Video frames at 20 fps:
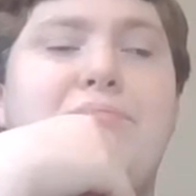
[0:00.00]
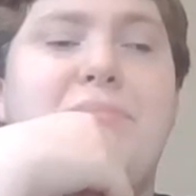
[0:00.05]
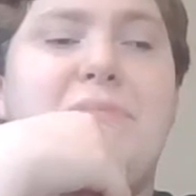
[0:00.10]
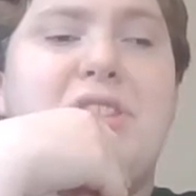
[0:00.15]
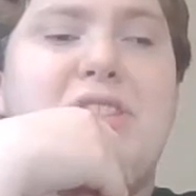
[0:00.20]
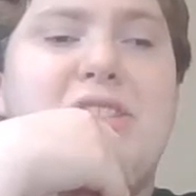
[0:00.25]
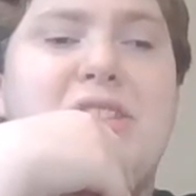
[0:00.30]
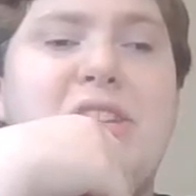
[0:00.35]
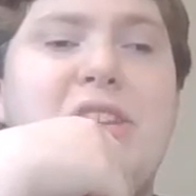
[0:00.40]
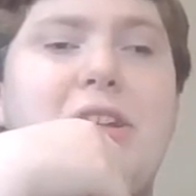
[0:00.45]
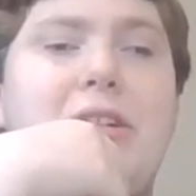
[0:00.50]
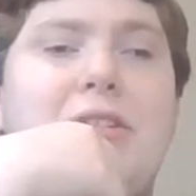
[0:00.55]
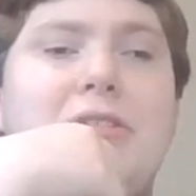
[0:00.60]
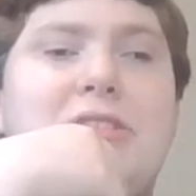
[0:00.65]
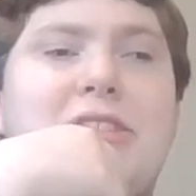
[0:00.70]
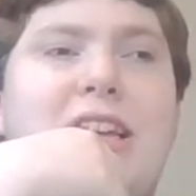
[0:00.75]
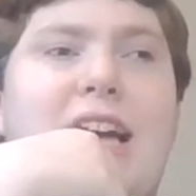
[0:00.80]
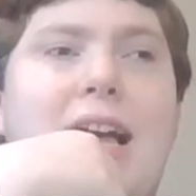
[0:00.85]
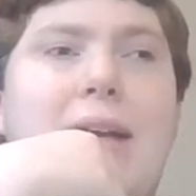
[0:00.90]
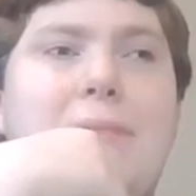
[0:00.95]
steel
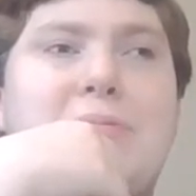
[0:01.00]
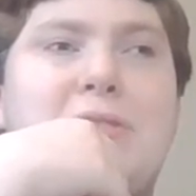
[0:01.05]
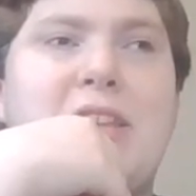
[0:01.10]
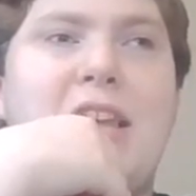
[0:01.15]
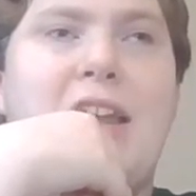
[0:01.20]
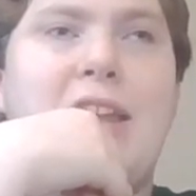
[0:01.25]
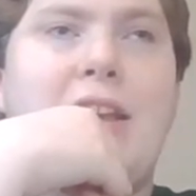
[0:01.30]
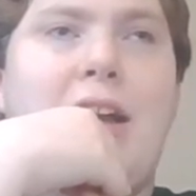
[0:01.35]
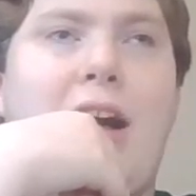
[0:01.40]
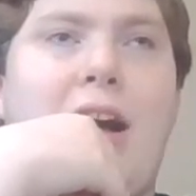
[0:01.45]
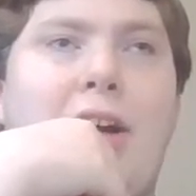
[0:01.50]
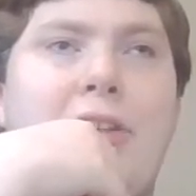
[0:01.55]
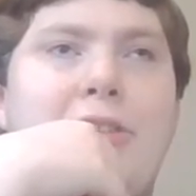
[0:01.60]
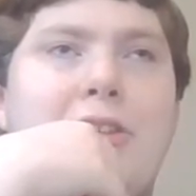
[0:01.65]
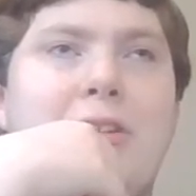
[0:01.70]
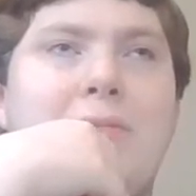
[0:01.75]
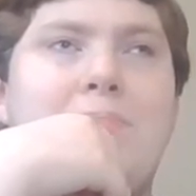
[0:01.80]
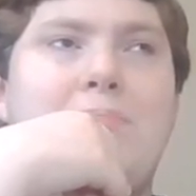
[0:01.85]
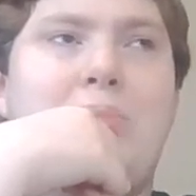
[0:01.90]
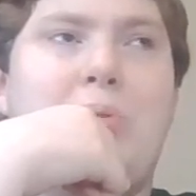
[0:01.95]
types and
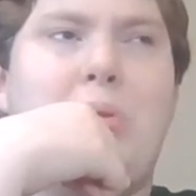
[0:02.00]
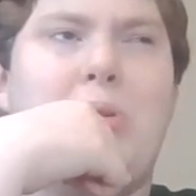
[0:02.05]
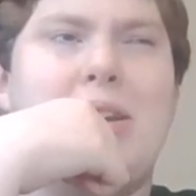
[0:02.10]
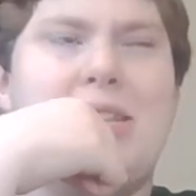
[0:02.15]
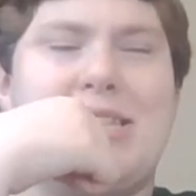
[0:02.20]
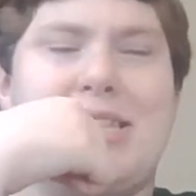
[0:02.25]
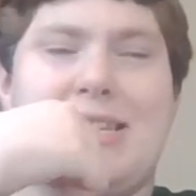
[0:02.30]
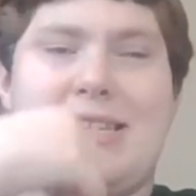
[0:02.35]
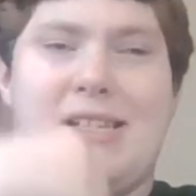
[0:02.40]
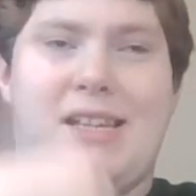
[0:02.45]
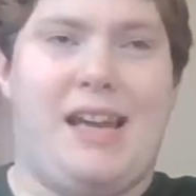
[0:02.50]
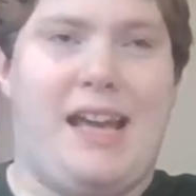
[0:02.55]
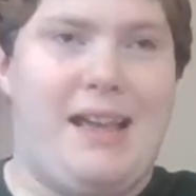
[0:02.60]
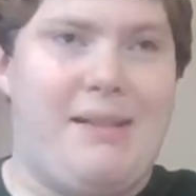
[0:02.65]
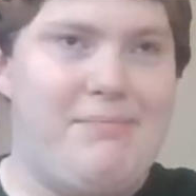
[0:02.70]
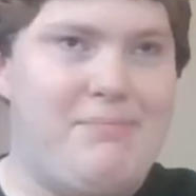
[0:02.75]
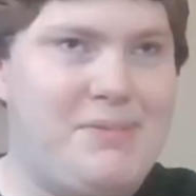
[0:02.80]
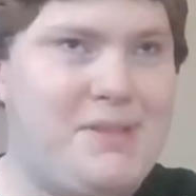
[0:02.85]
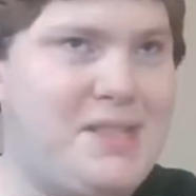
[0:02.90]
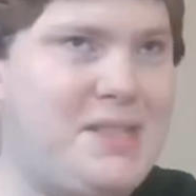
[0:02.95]
other poison
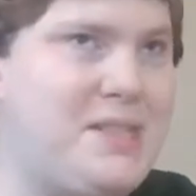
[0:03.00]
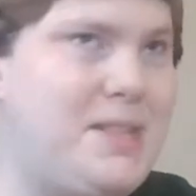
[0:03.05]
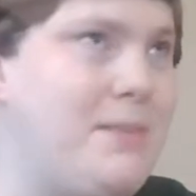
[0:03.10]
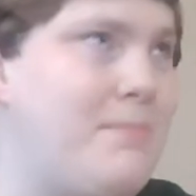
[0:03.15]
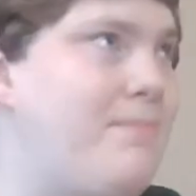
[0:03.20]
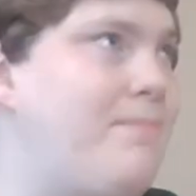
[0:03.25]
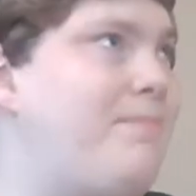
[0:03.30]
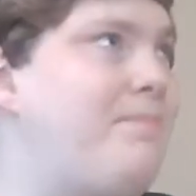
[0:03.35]
types.